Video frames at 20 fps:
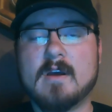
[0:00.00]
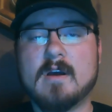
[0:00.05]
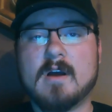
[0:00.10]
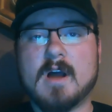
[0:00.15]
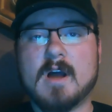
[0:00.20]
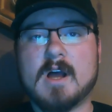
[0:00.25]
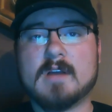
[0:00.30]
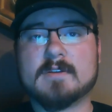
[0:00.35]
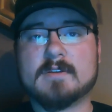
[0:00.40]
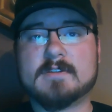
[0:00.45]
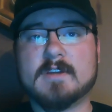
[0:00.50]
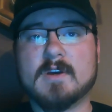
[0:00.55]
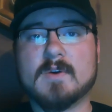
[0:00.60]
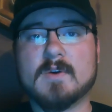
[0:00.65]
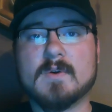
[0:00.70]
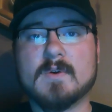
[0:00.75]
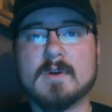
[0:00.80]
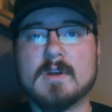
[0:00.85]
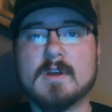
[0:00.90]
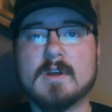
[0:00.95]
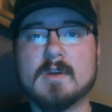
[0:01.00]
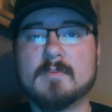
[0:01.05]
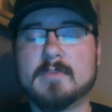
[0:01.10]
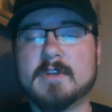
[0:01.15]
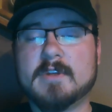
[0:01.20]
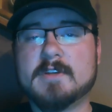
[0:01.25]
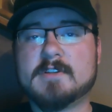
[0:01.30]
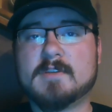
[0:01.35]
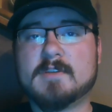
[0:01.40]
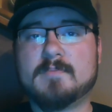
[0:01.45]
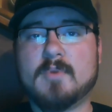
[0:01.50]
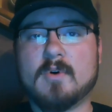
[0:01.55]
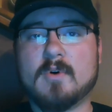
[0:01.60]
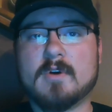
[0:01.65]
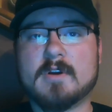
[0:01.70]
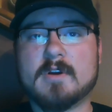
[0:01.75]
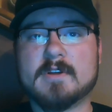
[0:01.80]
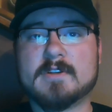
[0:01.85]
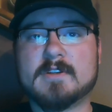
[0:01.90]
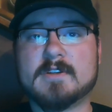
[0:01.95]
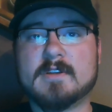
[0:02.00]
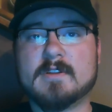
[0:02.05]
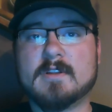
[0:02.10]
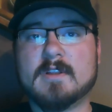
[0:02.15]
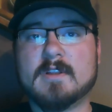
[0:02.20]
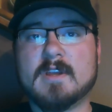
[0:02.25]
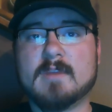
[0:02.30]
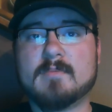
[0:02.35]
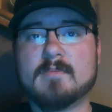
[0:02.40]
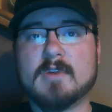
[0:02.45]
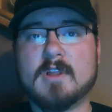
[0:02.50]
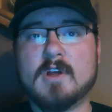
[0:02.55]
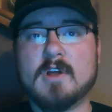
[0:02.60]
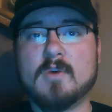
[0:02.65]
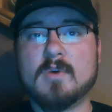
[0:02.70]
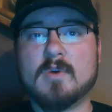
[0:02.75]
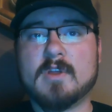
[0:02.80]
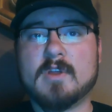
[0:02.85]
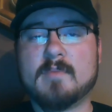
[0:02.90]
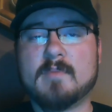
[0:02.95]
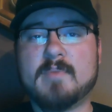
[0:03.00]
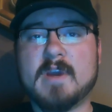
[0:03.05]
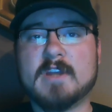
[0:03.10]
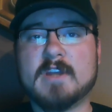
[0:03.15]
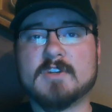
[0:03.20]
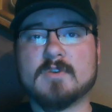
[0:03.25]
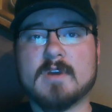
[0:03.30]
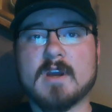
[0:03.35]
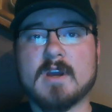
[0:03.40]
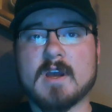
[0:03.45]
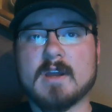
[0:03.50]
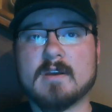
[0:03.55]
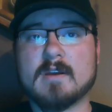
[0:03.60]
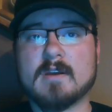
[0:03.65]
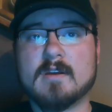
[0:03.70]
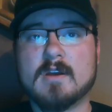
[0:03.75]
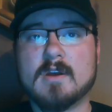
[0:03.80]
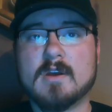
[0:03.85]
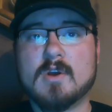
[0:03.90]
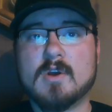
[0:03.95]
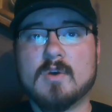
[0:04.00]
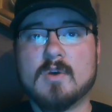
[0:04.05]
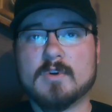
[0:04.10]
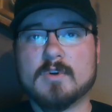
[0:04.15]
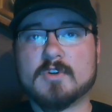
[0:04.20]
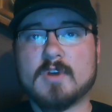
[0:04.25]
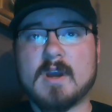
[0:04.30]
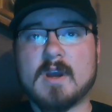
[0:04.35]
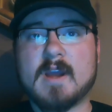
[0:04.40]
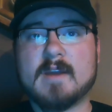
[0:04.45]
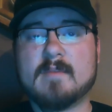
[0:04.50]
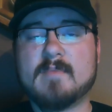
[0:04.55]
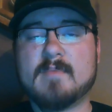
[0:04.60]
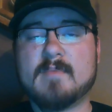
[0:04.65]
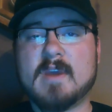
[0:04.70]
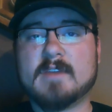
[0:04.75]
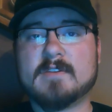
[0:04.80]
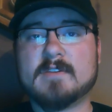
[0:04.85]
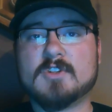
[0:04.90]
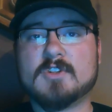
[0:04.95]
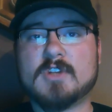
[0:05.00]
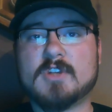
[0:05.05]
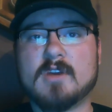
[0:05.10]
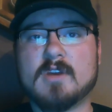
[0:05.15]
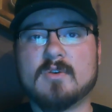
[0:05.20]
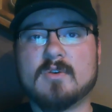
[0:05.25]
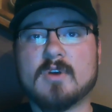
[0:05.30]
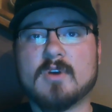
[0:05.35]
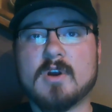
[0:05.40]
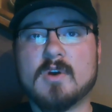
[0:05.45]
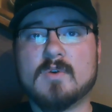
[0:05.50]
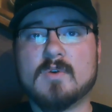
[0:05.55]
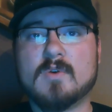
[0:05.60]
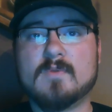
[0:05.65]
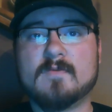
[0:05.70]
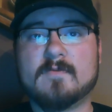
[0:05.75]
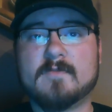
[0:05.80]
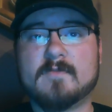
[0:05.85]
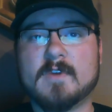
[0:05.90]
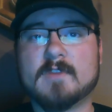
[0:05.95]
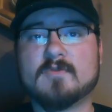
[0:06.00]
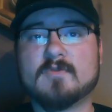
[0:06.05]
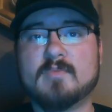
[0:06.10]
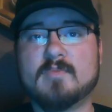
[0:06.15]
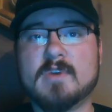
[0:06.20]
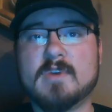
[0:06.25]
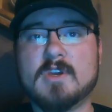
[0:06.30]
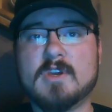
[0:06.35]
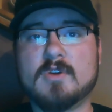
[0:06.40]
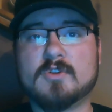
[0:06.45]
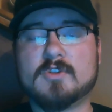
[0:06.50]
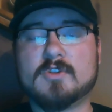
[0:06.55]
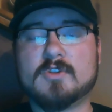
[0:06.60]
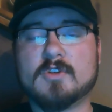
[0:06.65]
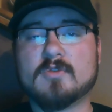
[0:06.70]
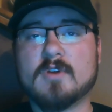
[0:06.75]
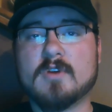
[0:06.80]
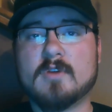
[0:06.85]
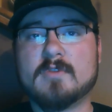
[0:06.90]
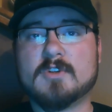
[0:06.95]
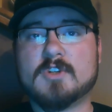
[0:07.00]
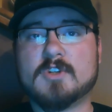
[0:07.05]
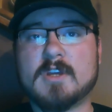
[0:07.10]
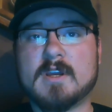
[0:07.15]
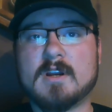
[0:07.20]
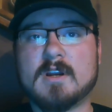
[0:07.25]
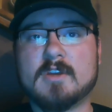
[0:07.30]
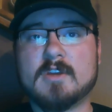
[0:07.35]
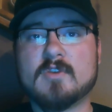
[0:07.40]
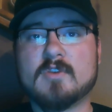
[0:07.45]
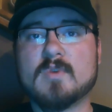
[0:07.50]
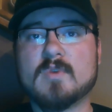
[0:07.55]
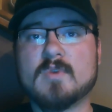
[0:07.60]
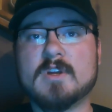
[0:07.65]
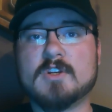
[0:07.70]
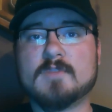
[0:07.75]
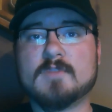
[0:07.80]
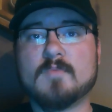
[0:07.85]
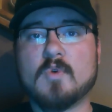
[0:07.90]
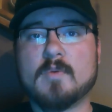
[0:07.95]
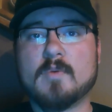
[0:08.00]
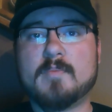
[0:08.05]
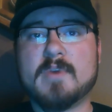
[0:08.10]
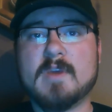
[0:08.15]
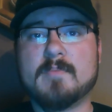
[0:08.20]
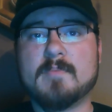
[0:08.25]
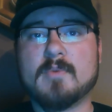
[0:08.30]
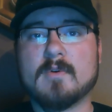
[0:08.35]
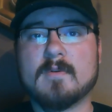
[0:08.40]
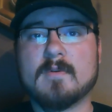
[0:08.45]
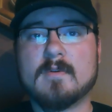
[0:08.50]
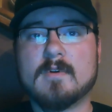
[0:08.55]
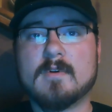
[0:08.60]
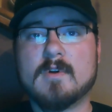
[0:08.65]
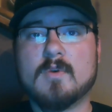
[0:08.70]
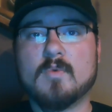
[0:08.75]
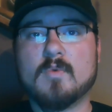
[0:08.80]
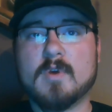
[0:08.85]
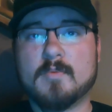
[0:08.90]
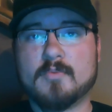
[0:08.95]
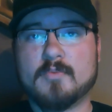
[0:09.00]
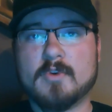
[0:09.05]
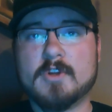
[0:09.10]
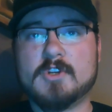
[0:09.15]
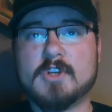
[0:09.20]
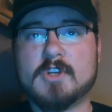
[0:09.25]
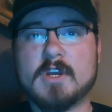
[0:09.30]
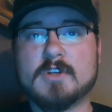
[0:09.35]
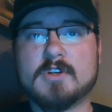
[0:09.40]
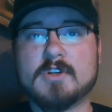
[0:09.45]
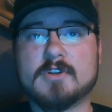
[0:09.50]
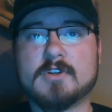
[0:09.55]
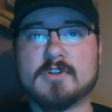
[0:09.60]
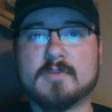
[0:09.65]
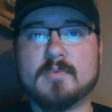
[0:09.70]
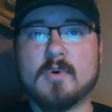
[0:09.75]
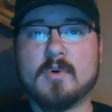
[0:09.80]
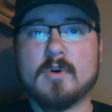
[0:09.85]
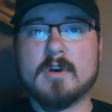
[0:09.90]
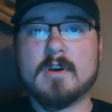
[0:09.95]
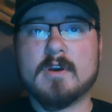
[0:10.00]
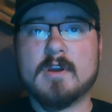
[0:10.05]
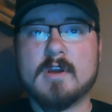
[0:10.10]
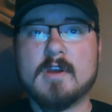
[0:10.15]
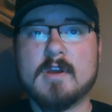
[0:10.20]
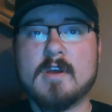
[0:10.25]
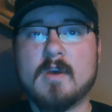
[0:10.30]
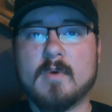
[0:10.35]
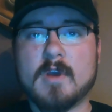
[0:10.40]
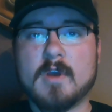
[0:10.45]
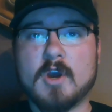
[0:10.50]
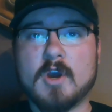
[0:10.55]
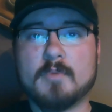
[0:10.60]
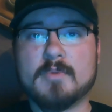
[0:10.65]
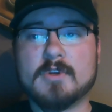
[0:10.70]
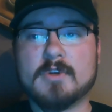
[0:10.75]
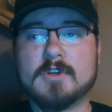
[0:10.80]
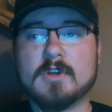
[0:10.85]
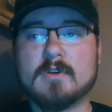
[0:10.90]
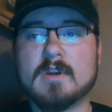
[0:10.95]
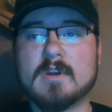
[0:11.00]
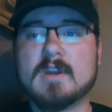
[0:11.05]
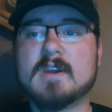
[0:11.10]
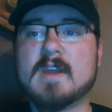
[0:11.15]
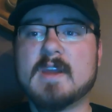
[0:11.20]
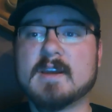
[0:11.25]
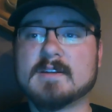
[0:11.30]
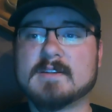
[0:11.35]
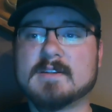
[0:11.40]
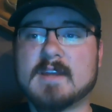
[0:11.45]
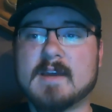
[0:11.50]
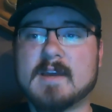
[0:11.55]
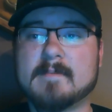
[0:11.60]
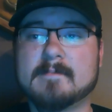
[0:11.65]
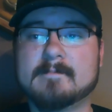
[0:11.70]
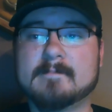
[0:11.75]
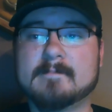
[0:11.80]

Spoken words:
Also, please support us in the link below with our Patreon. We're trying to make this channel grow. Funds will be used to grow the channel and to reach more people. We appreciate your support, and we hope you tune in next time.